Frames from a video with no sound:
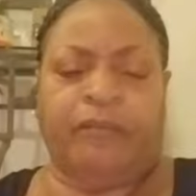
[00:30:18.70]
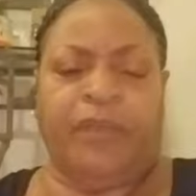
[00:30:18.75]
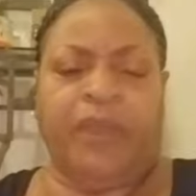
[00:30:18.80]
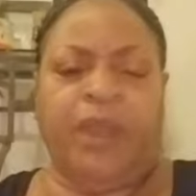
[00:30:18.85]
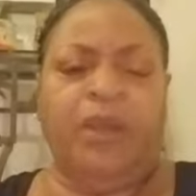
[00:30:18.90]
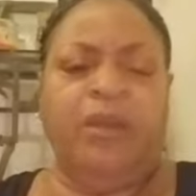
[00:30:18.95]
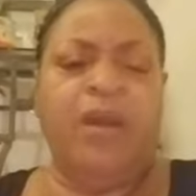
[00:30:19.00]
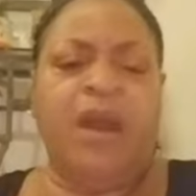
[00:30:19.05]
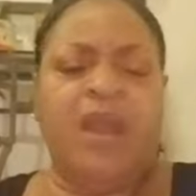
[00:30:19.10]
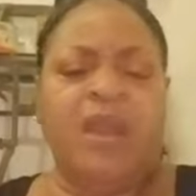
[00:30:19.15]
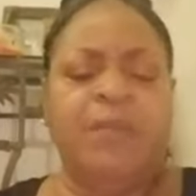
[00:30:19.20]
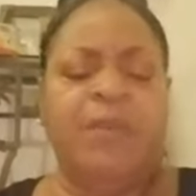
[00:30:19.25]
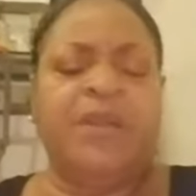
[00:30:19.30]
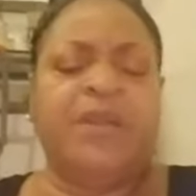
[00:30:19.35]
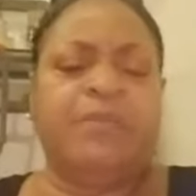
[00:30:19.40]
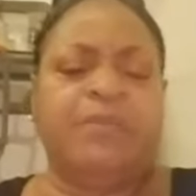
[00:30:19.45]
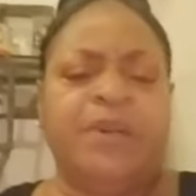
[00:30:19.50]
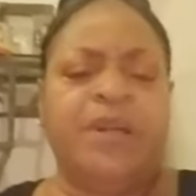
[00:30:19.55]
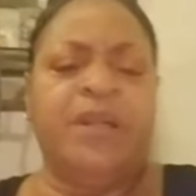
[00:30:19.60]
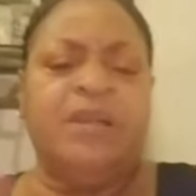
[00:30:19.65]
you know how they put
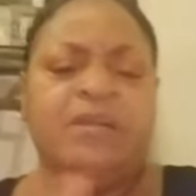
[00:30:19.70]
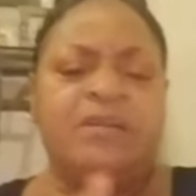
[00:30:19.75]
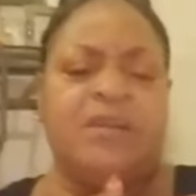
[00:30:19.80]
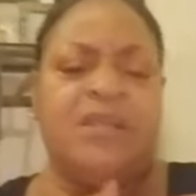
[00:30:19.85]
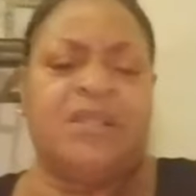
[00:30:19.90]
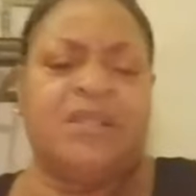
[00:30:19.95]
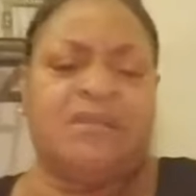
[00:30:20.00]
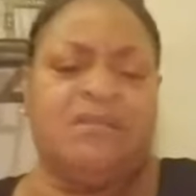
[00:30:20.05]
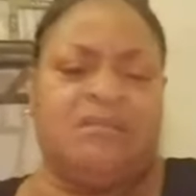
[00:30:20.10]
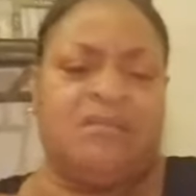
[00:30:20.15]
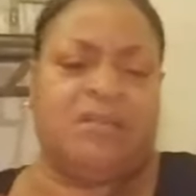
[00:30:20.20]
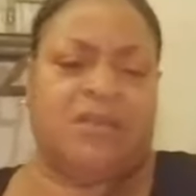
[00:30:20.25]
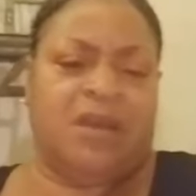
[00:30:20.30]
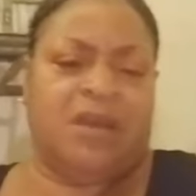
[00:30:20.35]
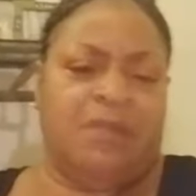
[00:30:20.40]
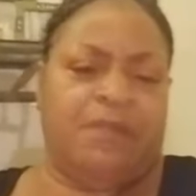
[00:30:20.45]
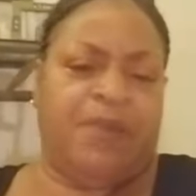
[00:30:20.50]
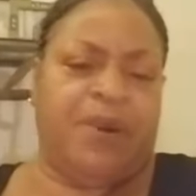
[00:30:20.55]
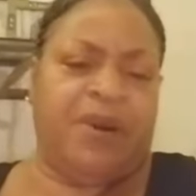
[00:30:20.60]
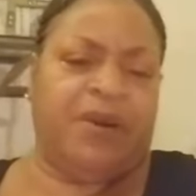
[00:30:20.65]
the pillows
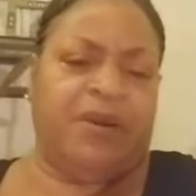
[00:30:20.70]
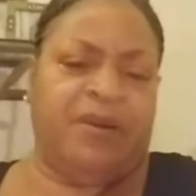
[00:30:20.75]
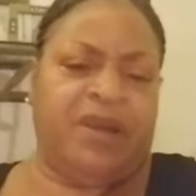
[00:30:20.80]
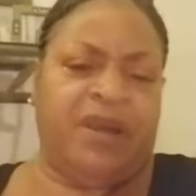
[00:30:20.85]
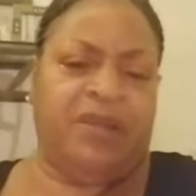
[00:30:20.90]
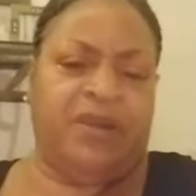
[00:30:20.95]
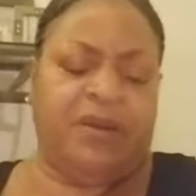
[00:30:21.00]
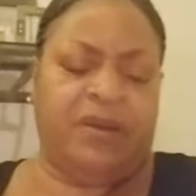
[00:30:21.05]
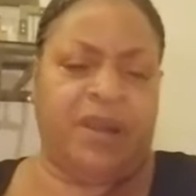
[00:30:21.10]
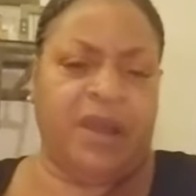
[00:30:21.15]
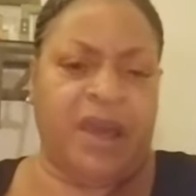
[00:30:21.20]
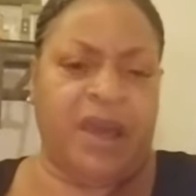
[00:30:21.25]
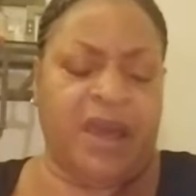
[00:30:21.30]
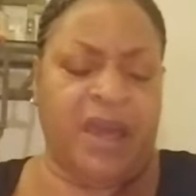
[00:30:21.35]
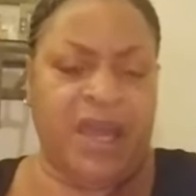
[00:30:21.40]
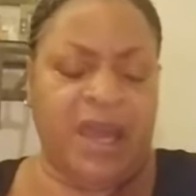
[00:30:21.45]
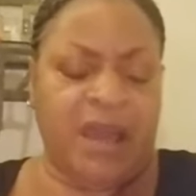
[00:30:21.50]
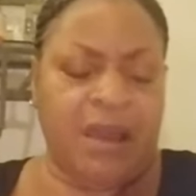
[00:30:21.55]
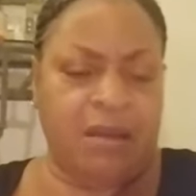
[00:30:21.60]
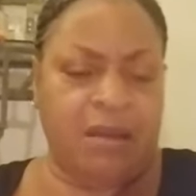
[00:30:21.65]
up underneath your leg,
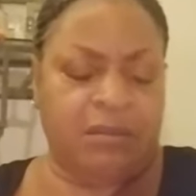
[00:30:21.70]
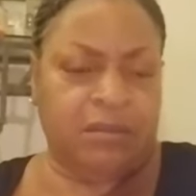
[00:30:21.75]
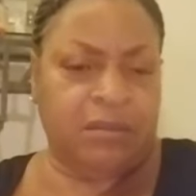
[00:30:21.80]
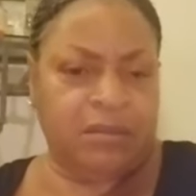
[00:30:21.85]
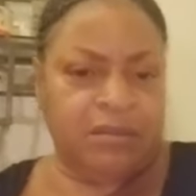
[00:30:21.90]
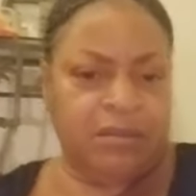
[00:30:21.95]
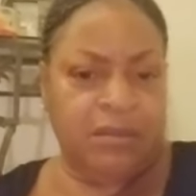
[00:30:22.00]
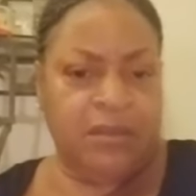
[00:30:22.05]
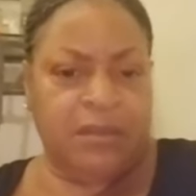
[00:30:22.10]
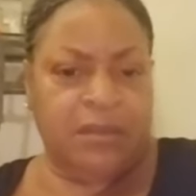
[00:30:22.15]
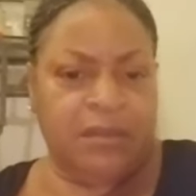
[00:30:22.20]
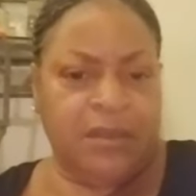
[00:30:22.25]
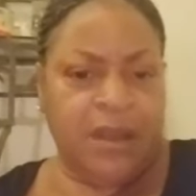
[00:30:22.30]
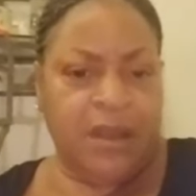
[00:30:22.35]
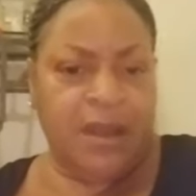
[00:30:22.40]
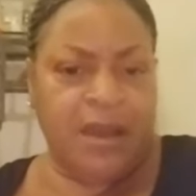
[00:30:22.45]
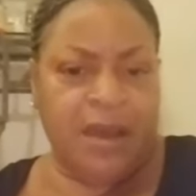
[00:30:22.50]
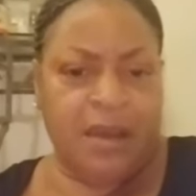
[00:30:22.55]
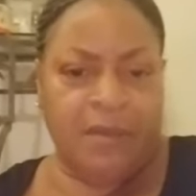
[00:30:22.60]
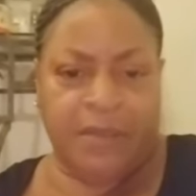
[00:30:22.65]
and I go,
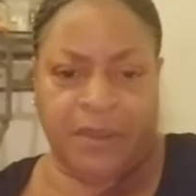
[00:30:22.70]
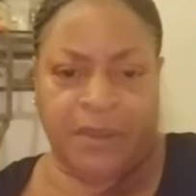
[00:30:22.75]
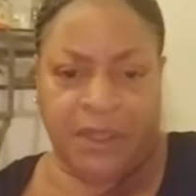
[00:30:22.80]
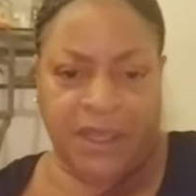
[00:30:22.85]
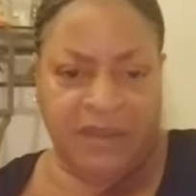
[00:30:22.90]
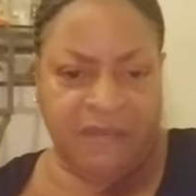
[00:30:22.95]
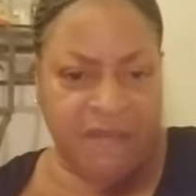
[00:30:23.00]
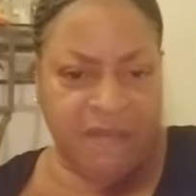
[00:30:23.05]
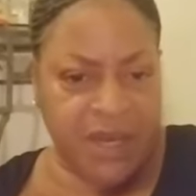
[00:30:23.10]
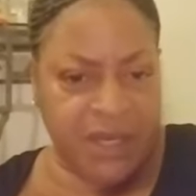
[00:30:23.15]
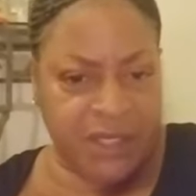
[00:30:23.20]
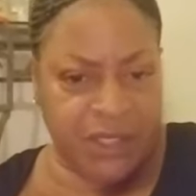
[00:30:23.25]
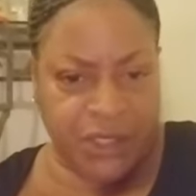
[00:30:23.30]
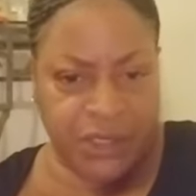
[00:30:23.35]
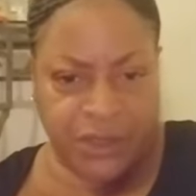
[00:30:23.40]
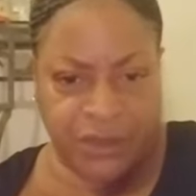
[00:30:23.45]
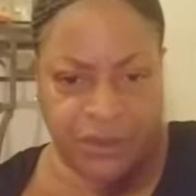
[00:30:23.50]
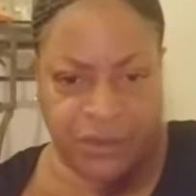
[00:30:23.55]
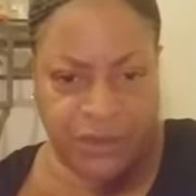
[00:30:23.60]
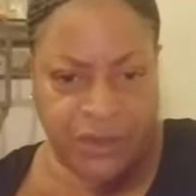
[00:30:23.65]
I believe my
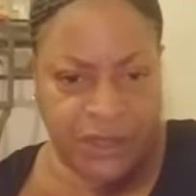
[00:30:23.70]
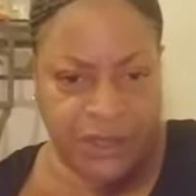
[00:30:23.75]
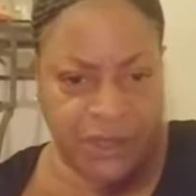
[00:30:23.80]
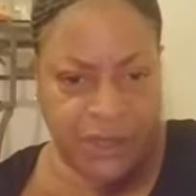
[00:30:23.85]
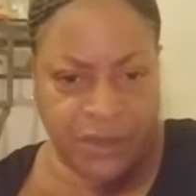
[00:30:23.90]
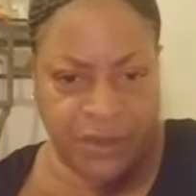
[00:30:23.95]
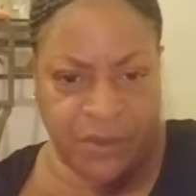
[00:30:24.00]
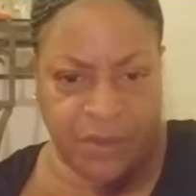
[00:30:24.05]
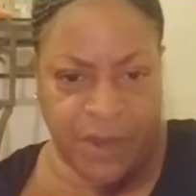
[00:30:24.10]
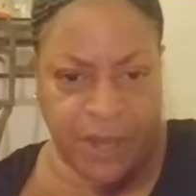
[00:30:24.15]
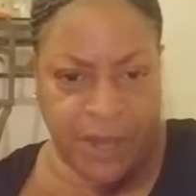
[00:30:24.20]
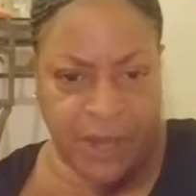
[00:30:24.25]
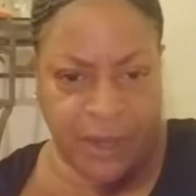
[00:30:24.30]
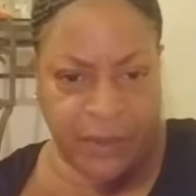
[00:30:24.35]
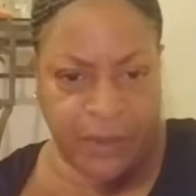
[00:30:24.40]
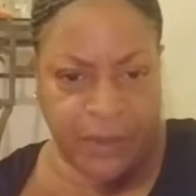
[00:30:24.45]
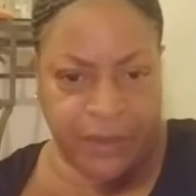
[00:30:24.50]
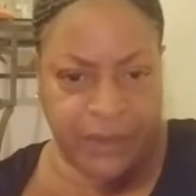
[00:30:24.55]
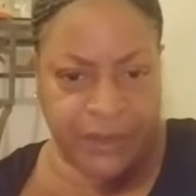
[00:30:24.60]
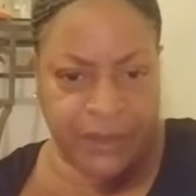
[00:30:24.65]
shoes is on
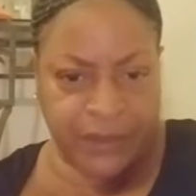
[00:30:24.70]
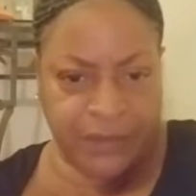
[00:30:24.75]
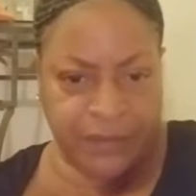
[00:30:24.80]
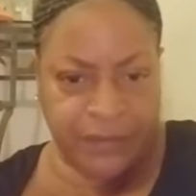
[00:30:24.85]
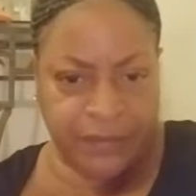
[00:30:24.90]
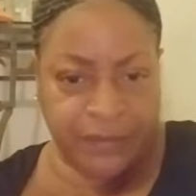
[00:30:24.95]
backwards.